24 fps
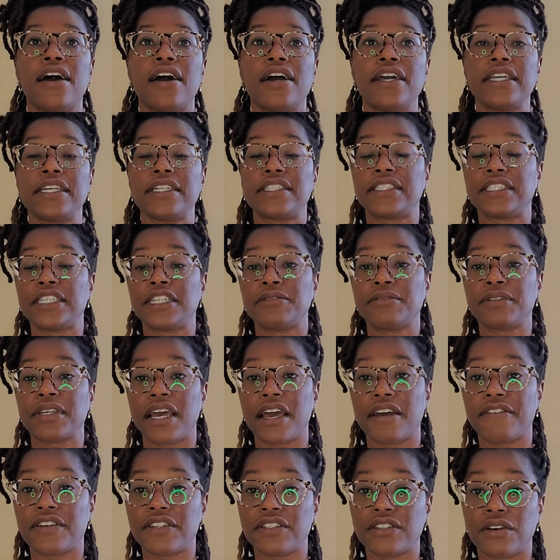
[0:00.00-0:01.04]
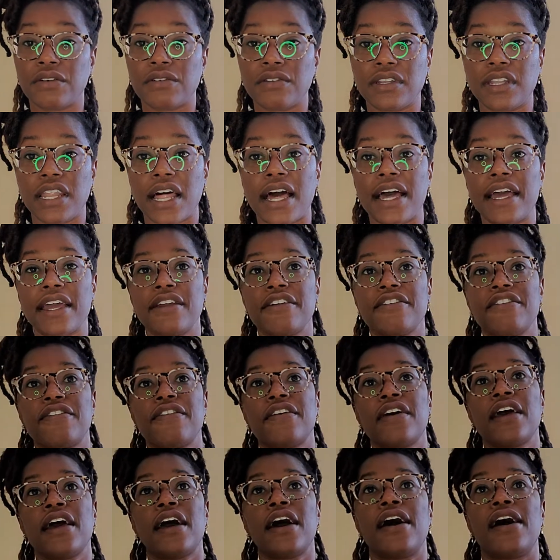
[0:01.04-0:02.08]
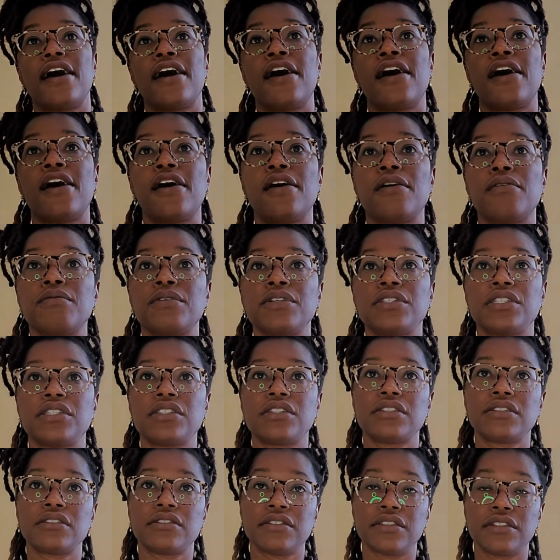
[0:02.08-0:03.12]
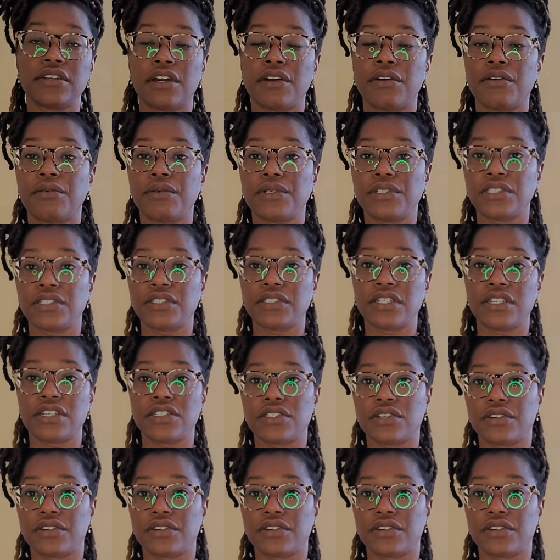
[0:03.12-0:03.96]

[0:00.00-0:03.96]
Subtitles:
He seemed to have his own life, which is good.